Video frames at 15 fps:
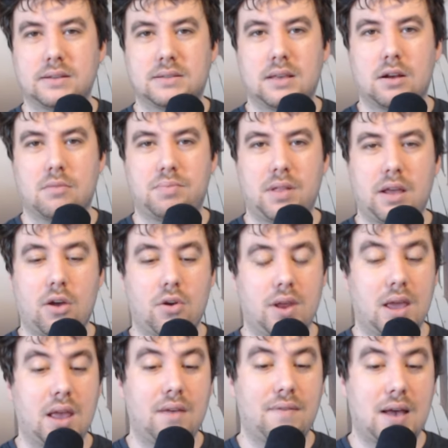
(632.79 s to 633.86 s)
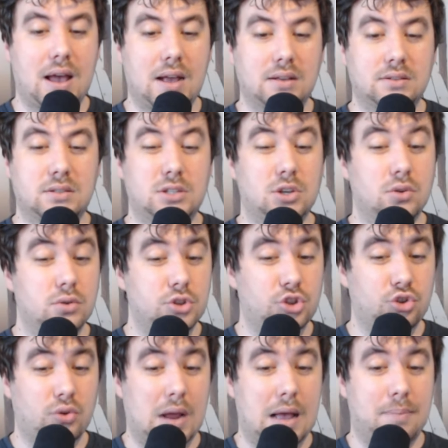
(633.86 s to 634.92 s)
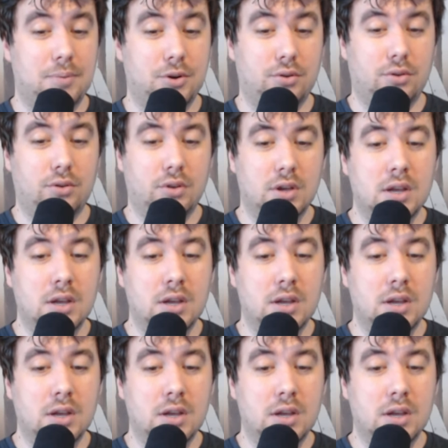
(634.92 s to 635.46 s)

there. play on AVAX, so shrapnel.